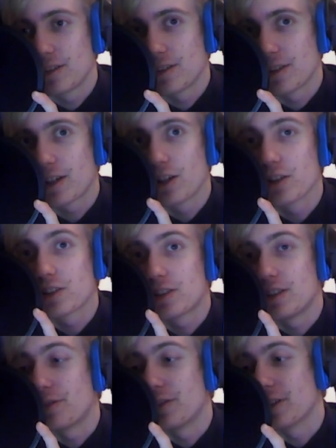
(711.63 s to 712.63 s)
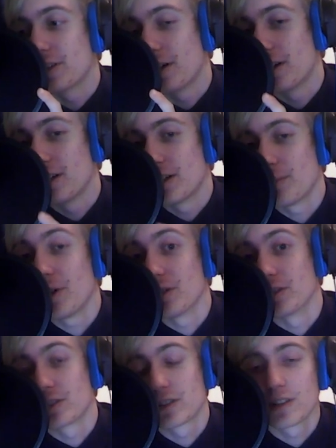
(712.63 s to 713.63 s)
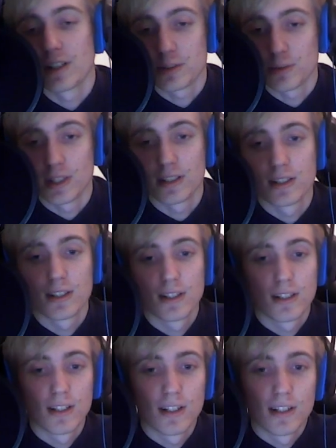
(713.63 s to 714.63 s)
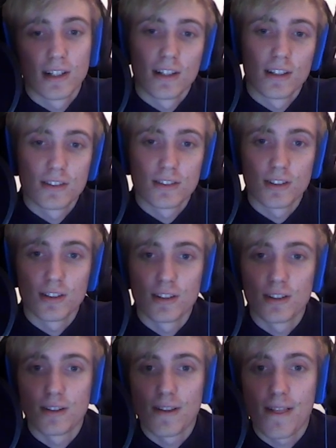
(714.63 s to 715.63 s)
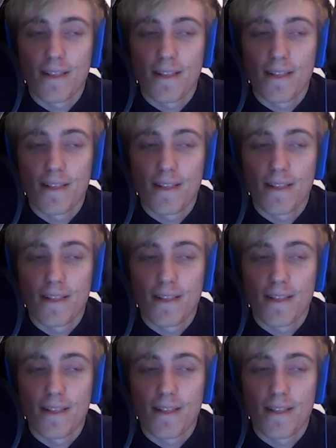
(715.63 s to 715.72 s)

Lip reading: they cost different amounts as well. So,